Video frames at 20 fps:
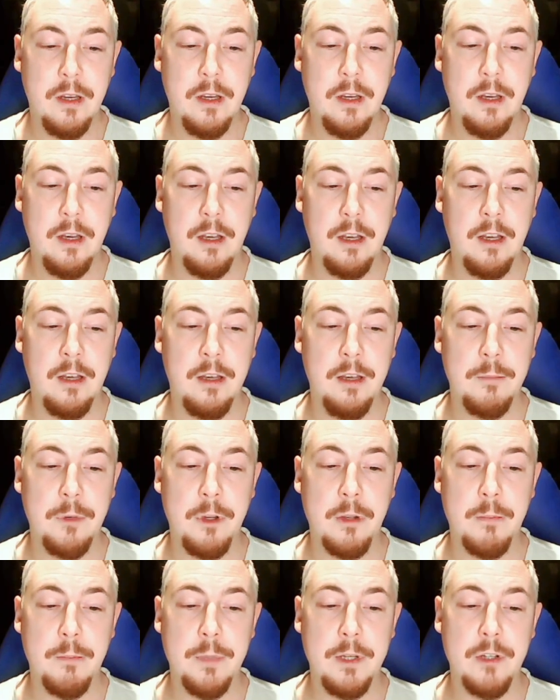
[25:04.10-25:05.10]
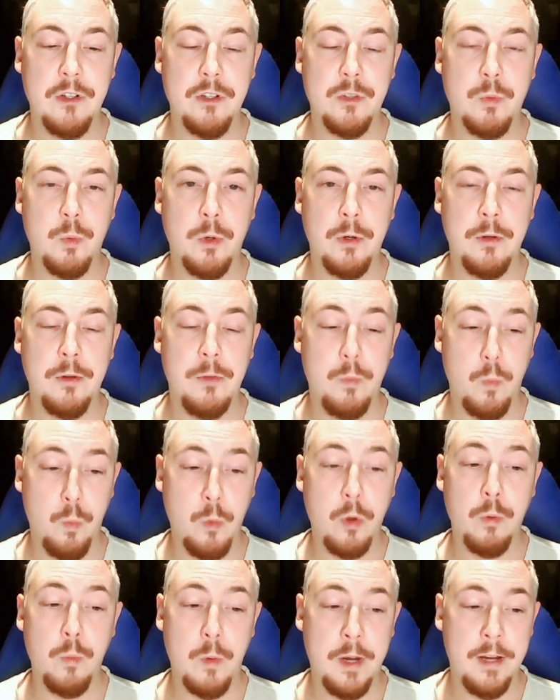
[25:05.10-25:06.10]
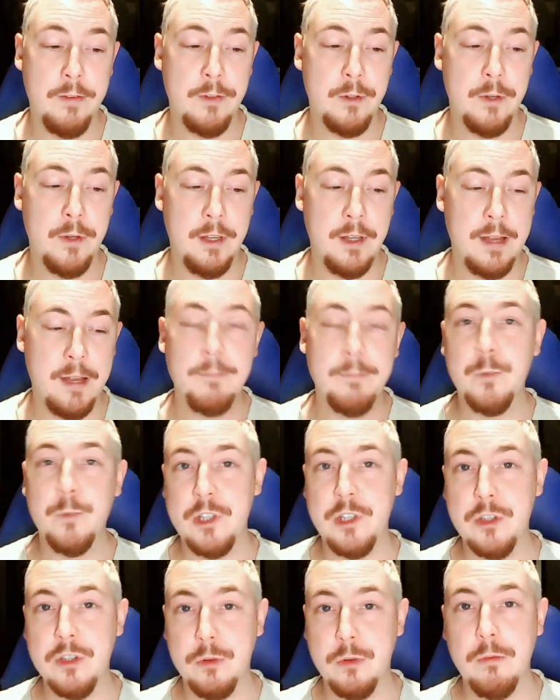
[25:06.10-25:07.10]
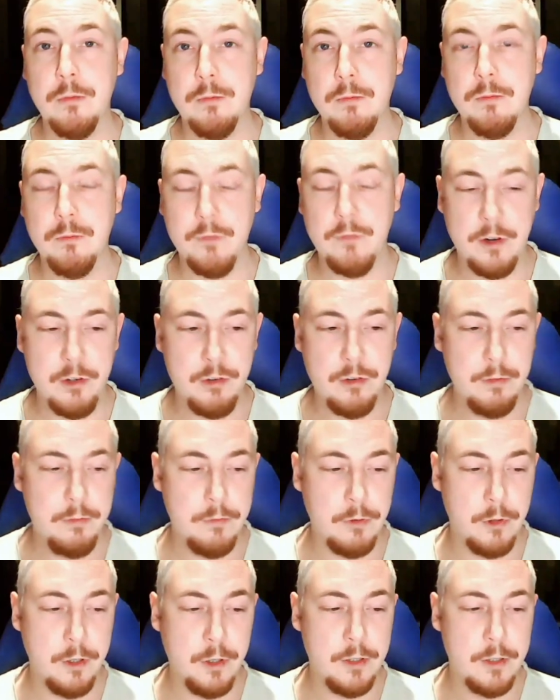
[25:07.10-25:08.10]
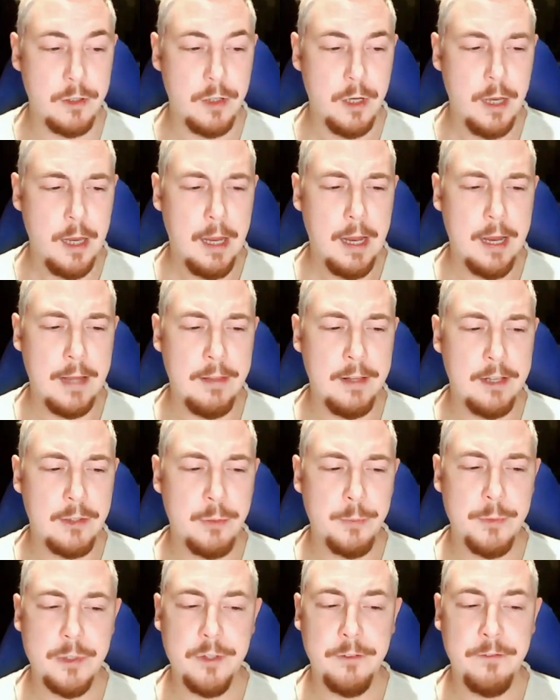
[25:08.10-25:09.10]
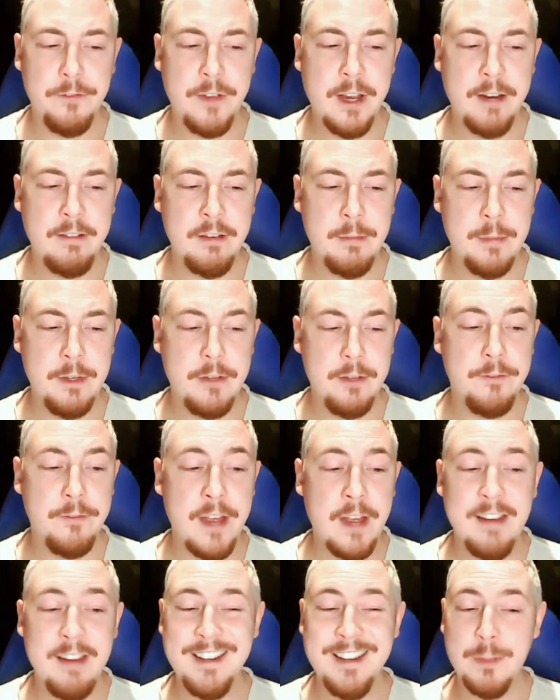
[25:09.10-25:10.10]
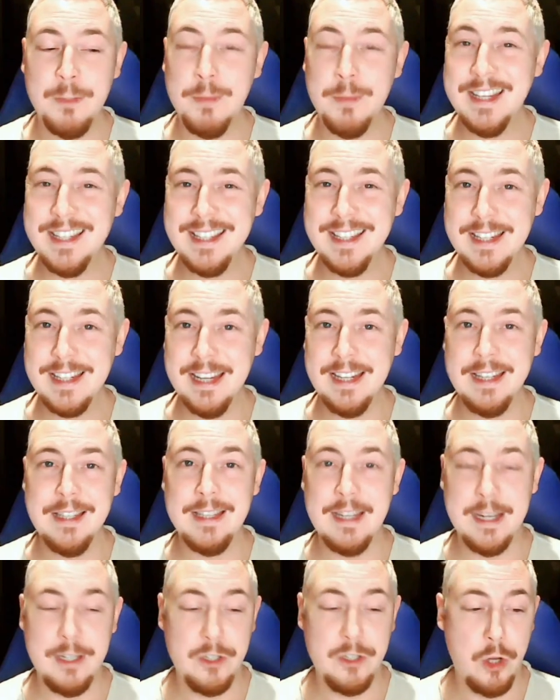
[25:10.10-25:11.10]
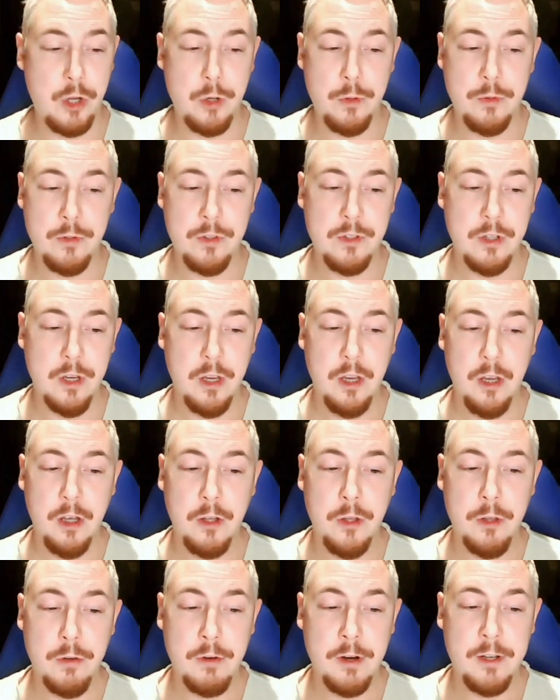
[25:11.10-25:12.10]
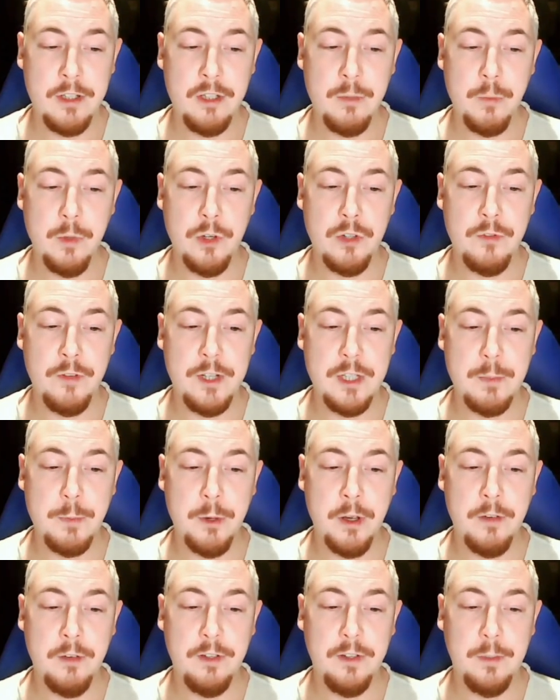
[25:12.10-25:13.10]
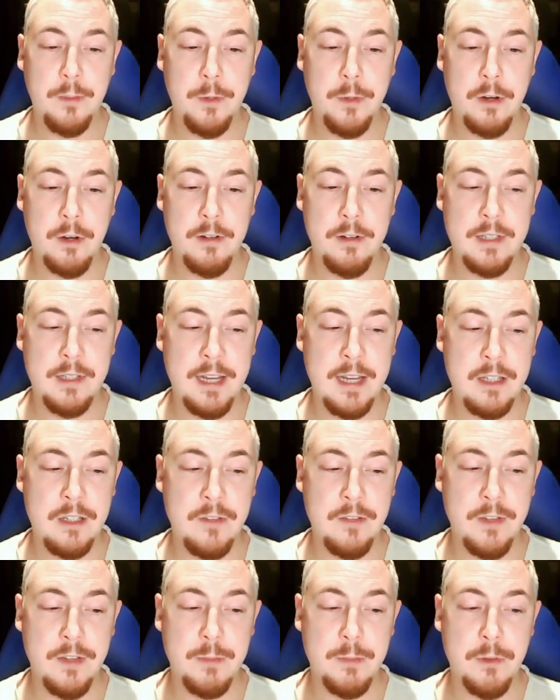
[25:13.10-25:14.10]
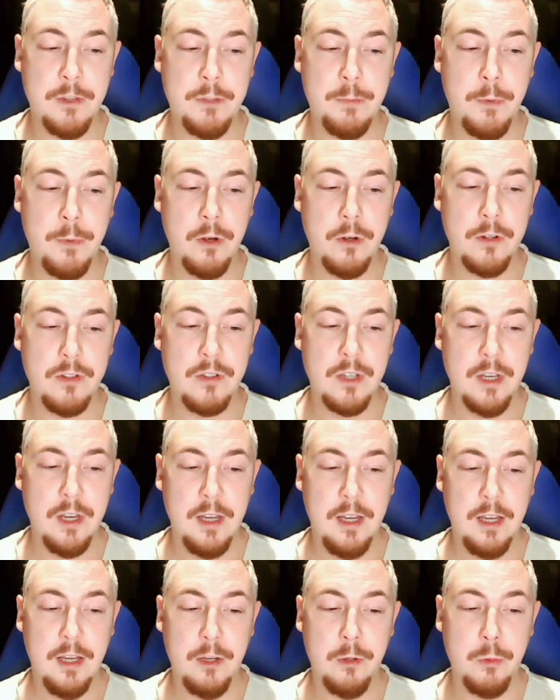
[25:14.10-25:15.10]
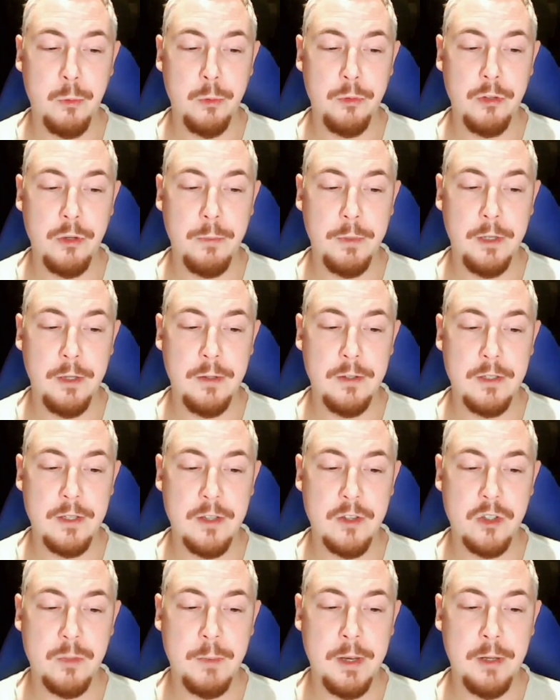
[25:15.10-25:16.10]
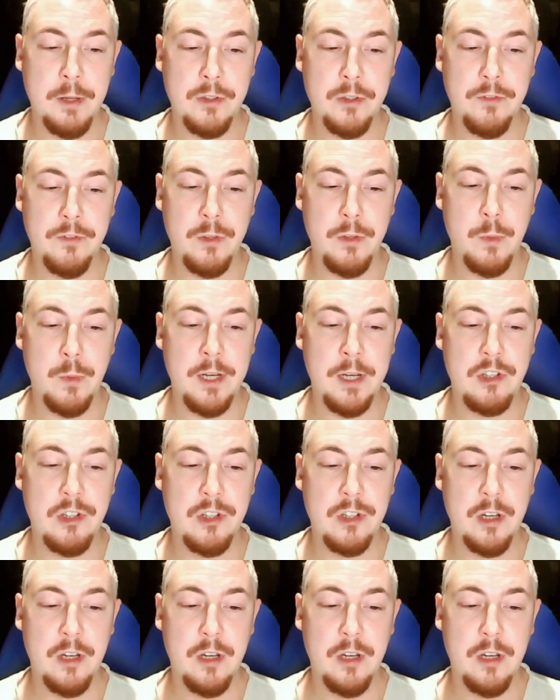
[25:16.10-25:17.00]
Um, can be just one one way of doing that, which is very true, very good. And the last one was the fairy, Fairies Mist Incense Cones, another item which fits perfectly with our intent of this month's box and can also be used in the spells if you wish.